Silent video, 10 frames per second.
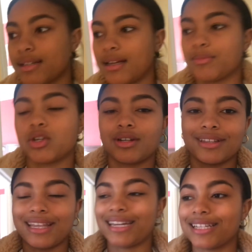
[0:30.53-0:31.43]
I'm sorry,
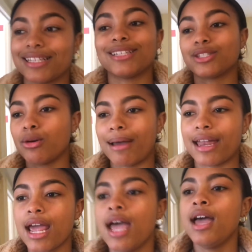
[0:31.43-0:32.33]
the lighting is so
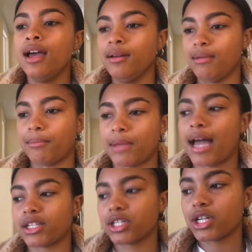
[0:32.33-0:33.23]
bad. I'm
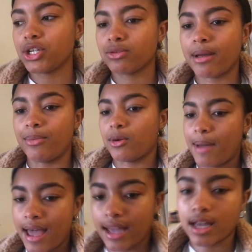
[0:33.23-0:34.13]
actually going to use my book
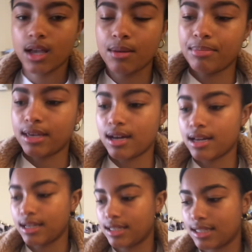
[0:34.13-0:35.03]
bag
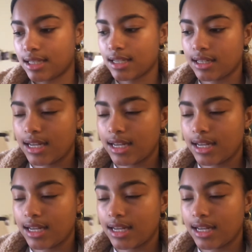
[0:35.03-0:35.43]
because